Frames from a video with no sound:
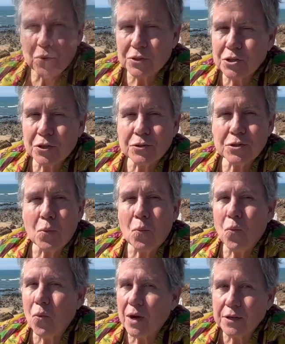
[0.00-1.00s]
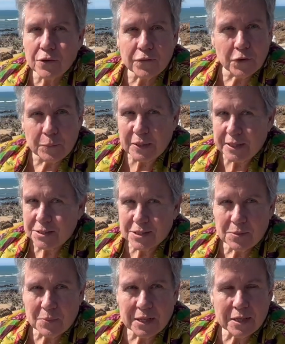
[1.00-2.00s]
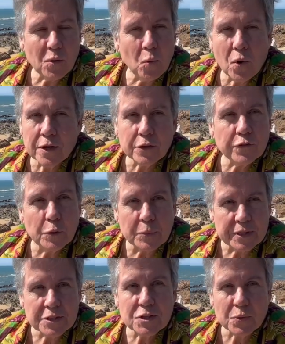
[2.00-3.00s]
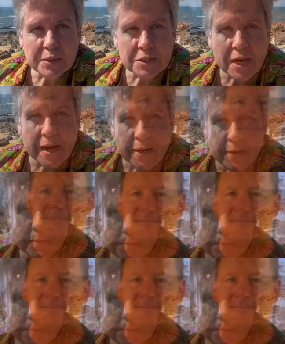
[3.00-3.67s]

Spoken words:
Portugal's a wonderful place to be and a wonderful place to retire.